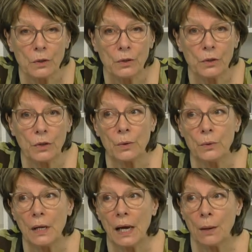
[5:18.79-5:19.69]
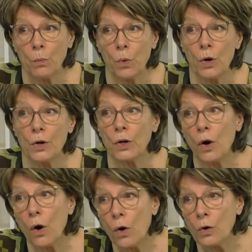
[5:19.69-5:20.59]
you know and
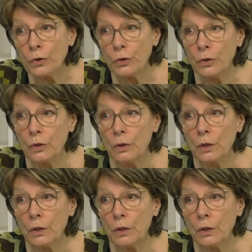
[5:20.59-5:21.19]
work on